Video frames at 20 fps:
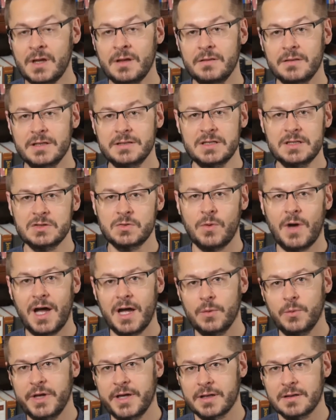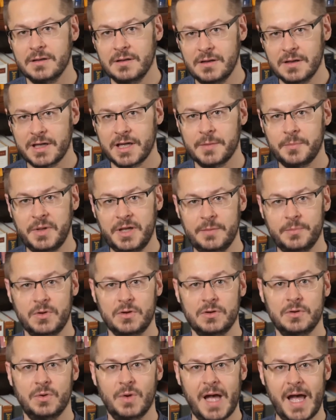This is why we can look at
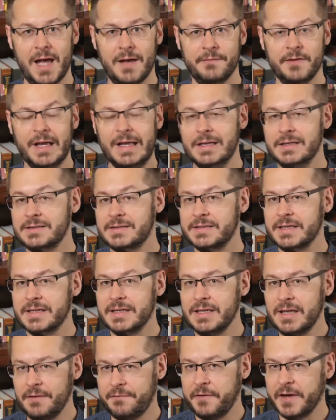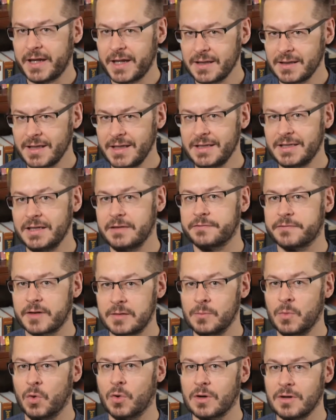people who have significantly different
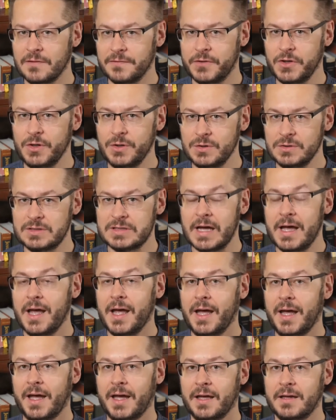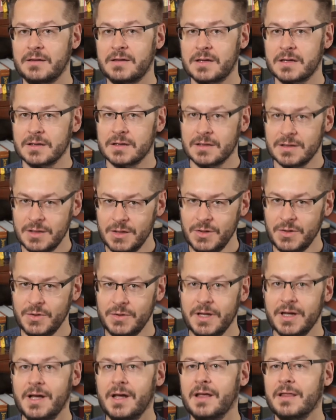moral views and
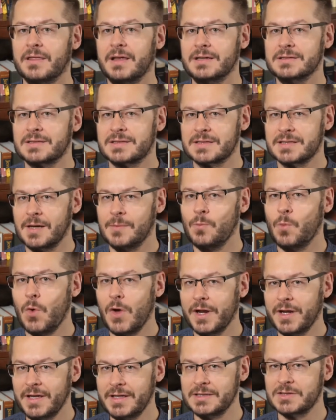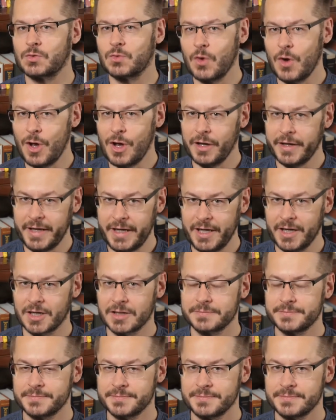conclude that someone is wrong
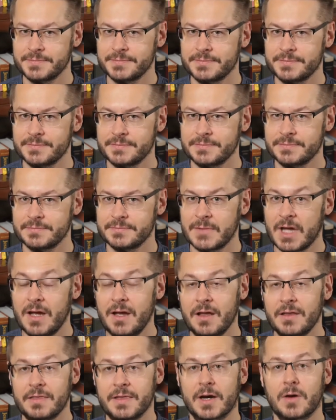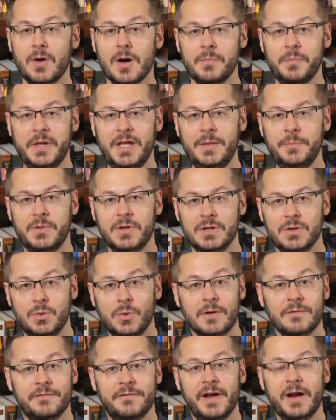here. There are people who
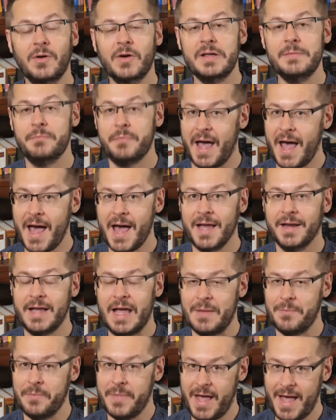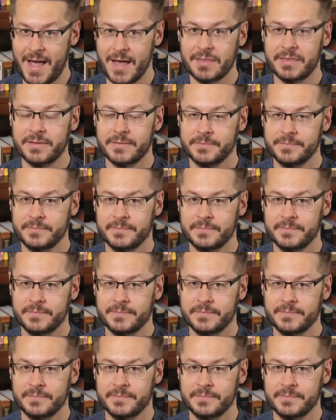are very bad at math.